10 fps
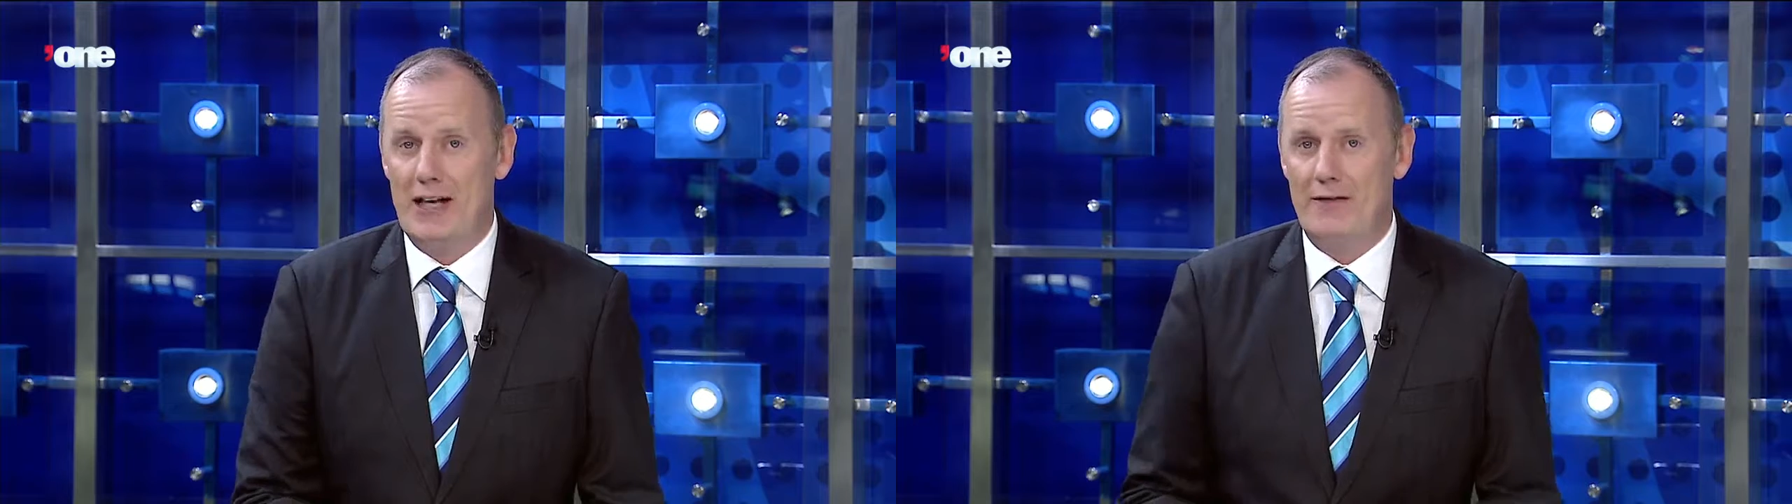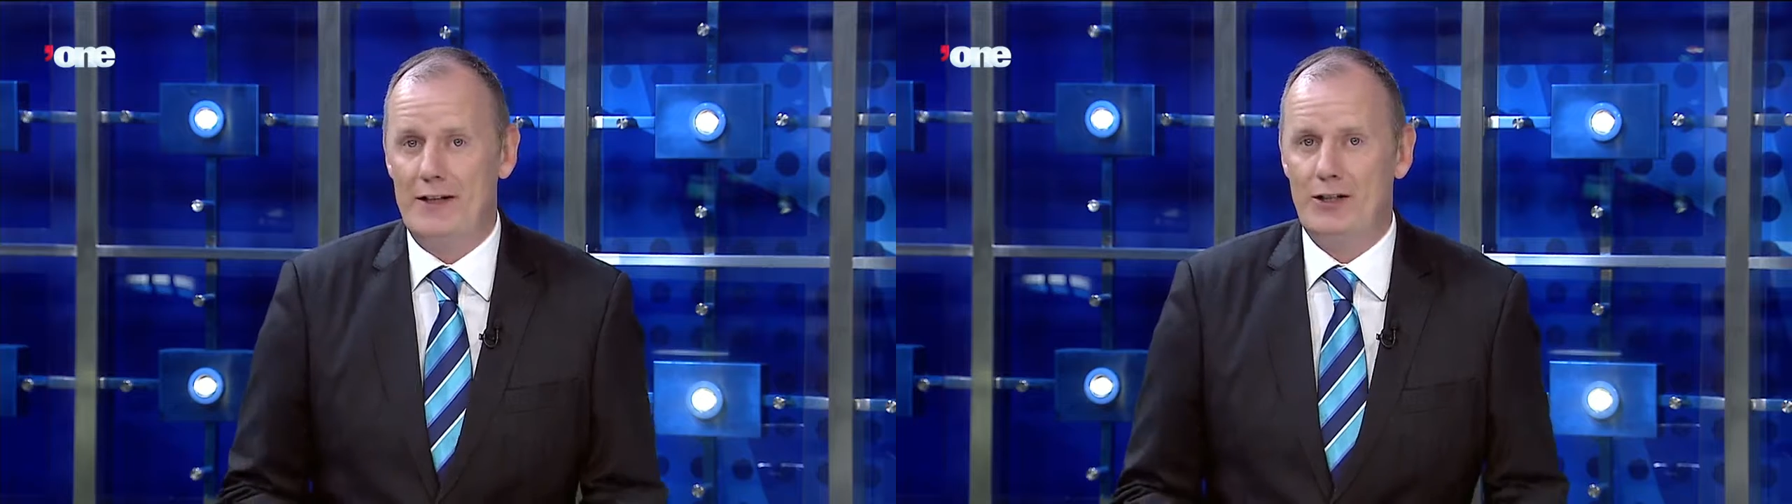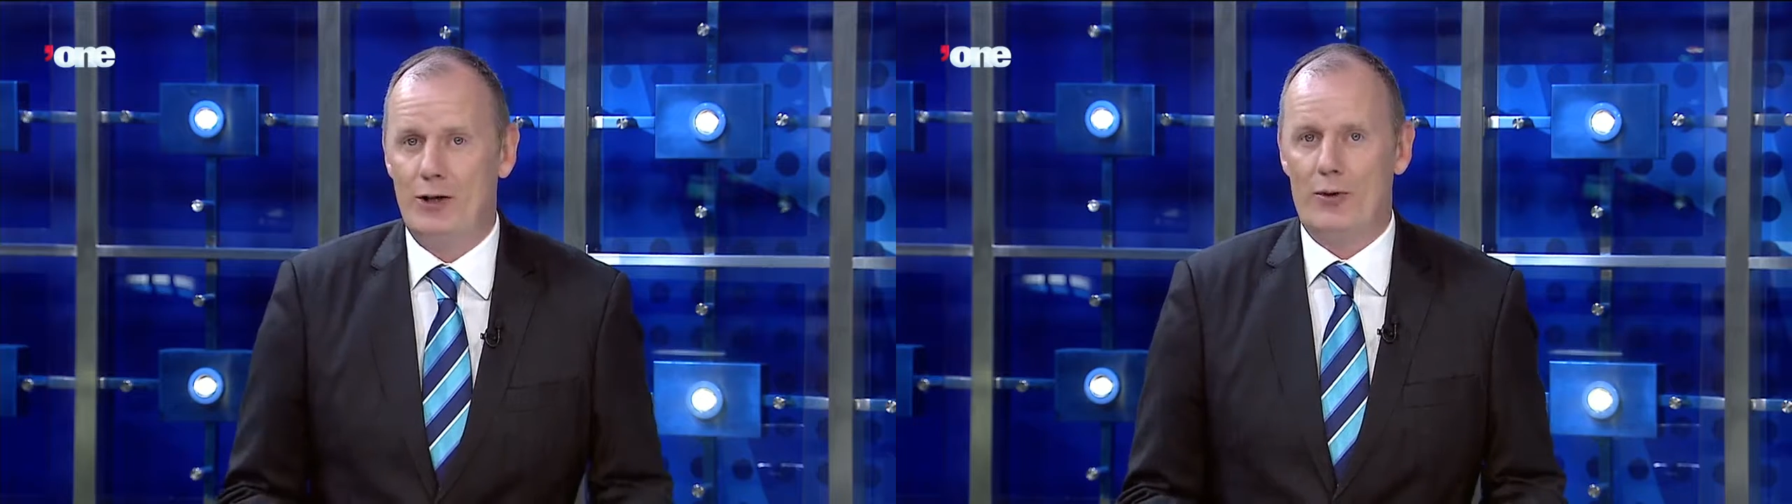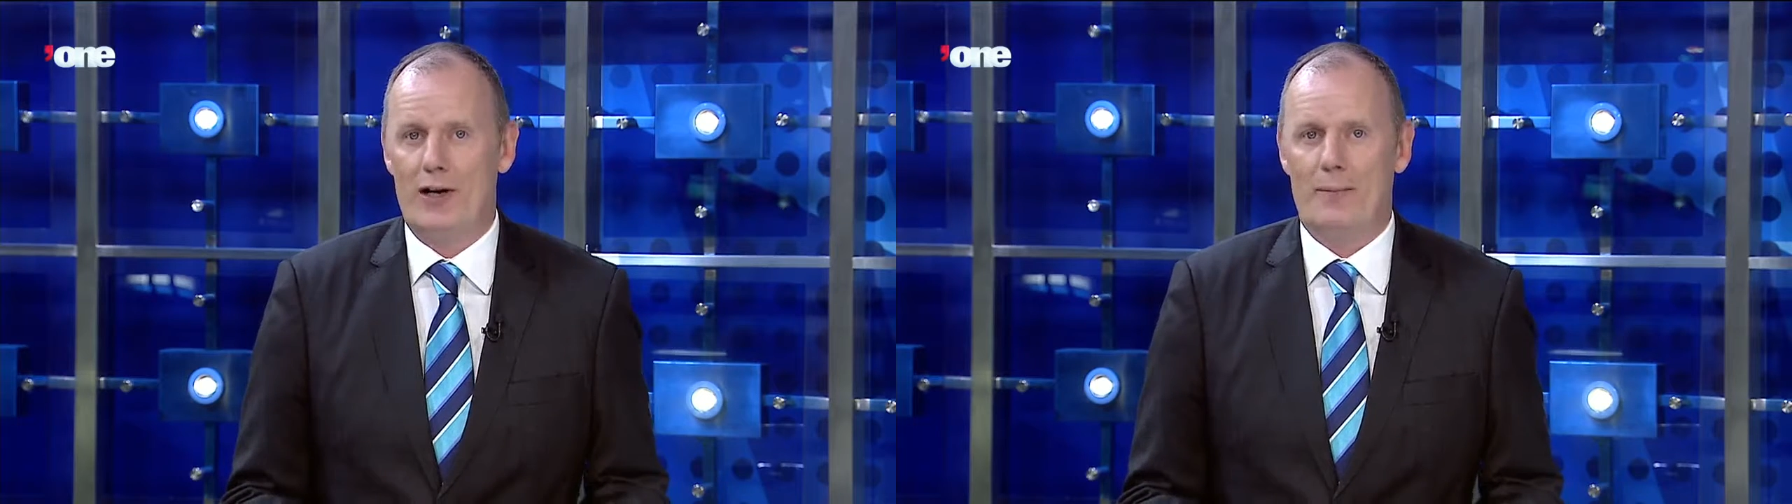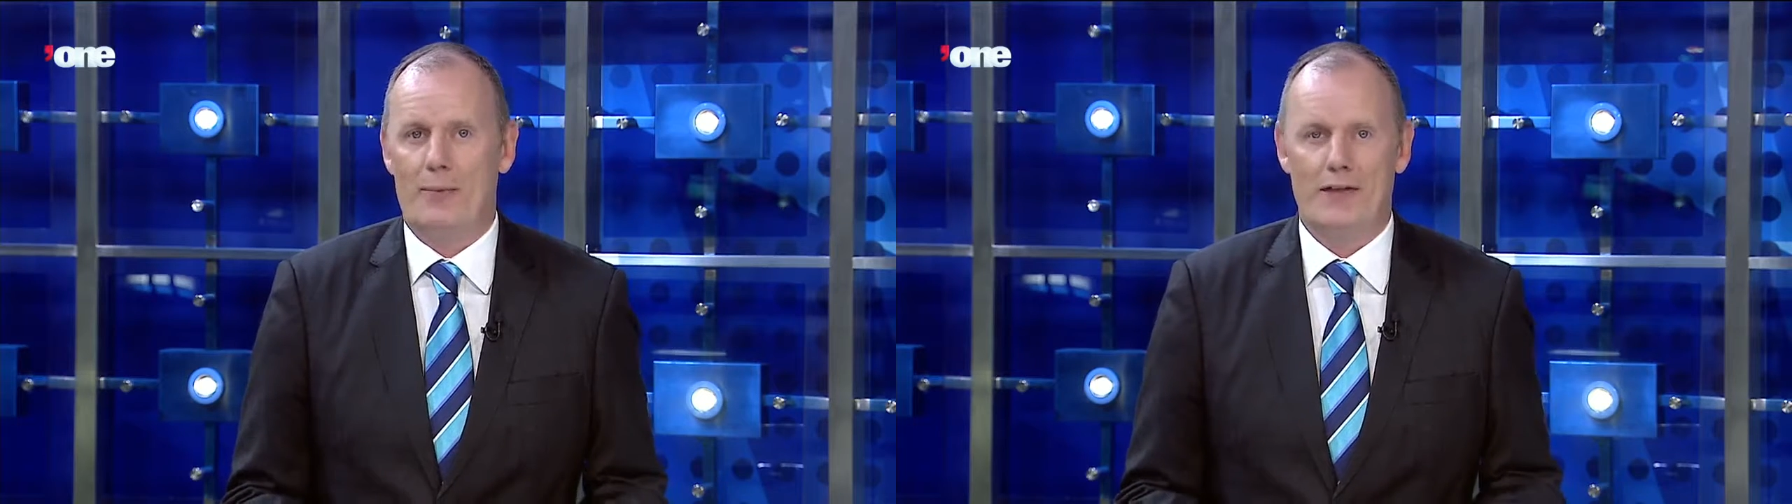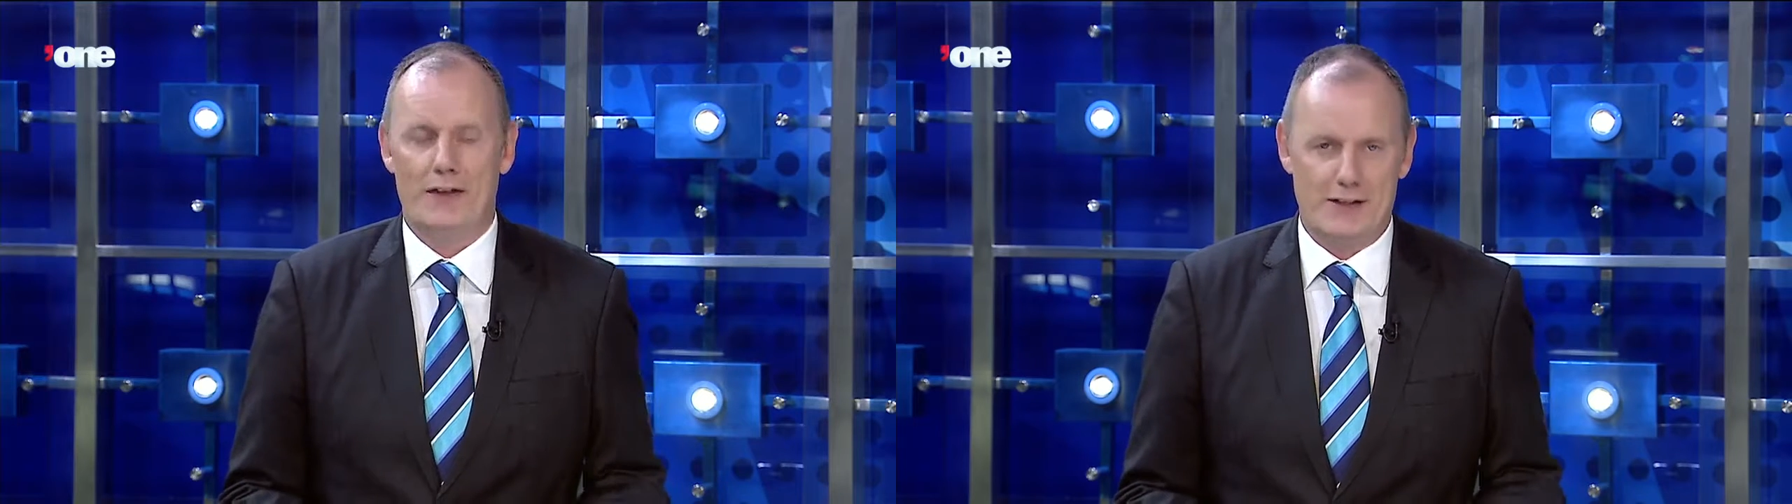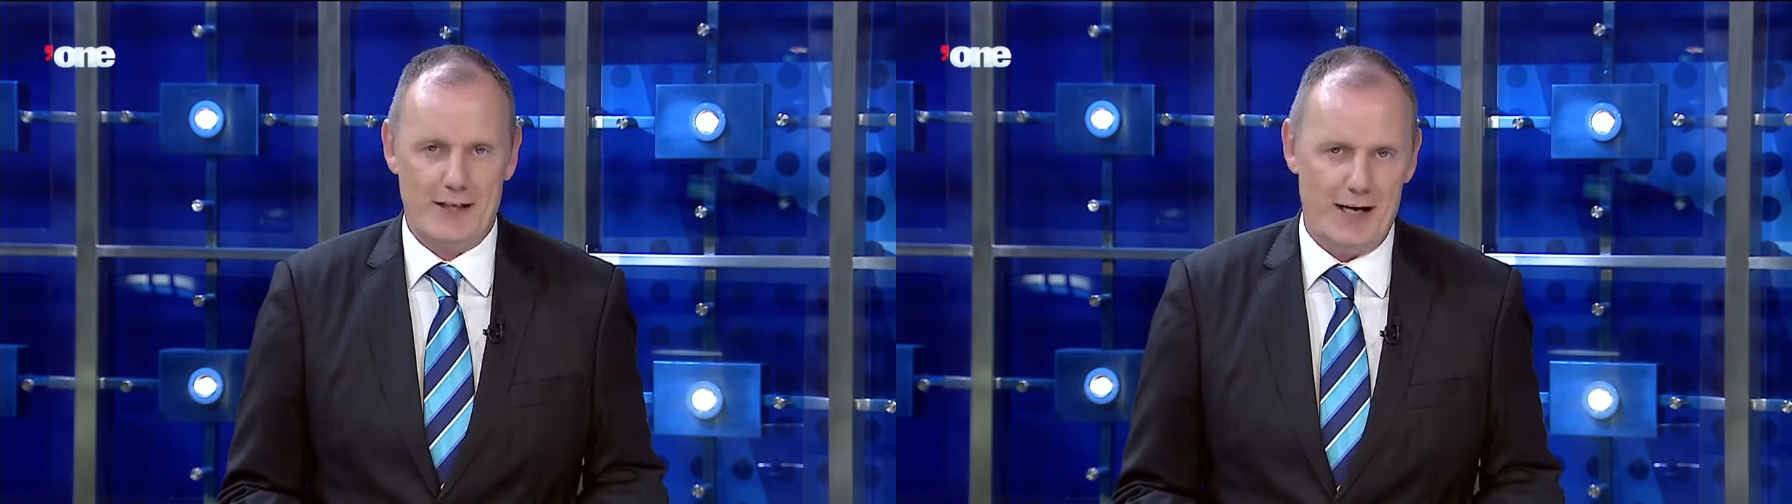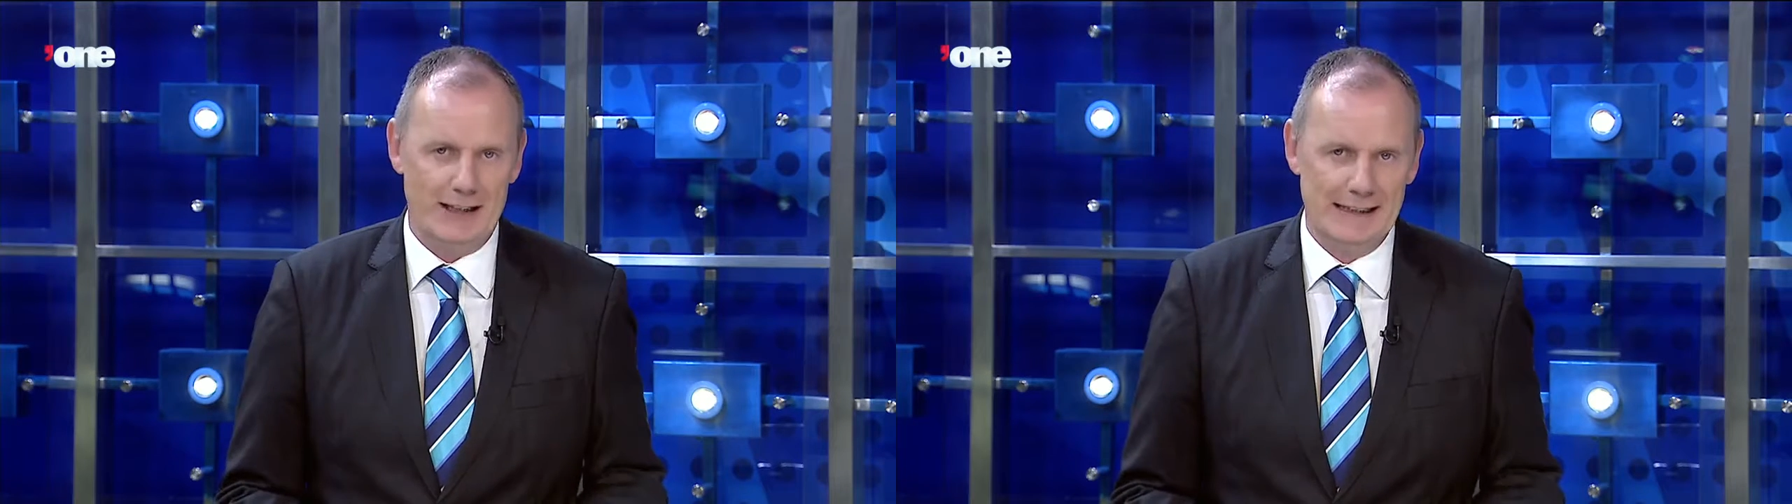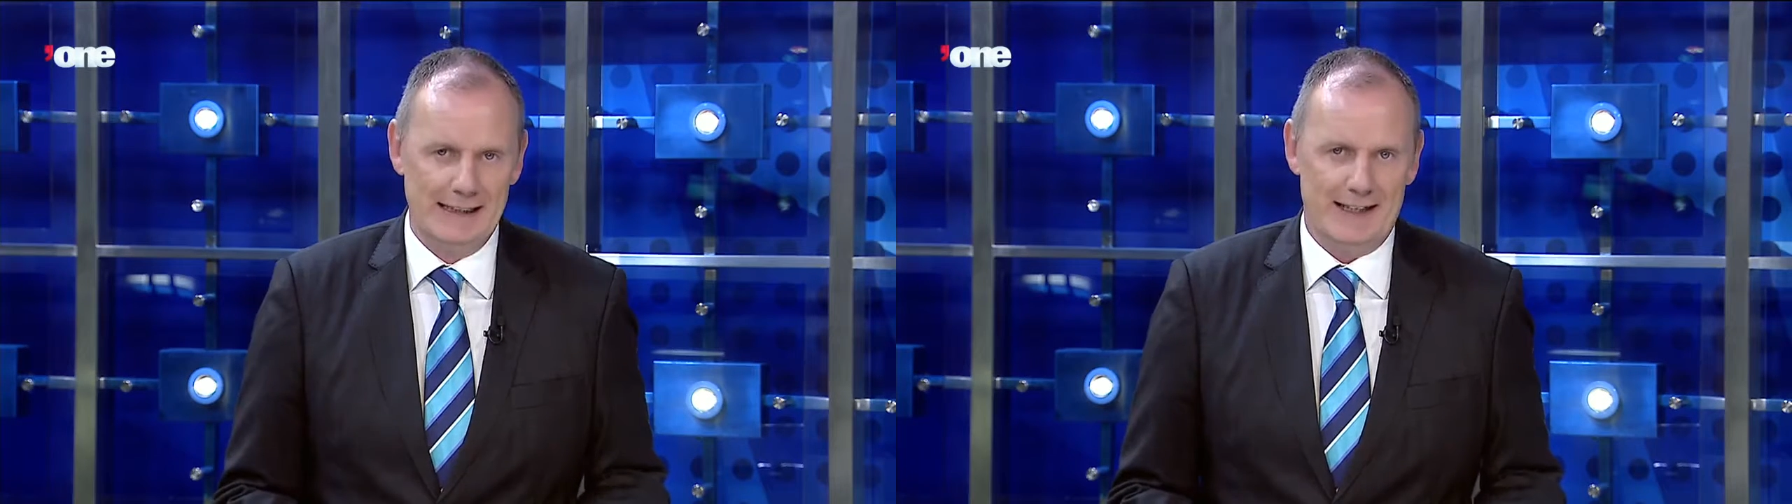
Javed caught up with the star